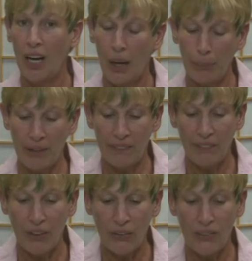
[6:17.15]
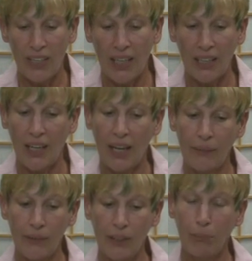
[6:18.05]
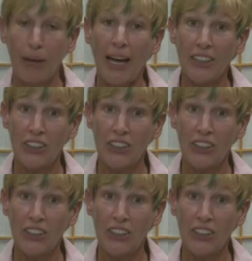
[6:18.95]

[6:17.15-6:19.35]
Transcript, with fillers: on my phone and I will get back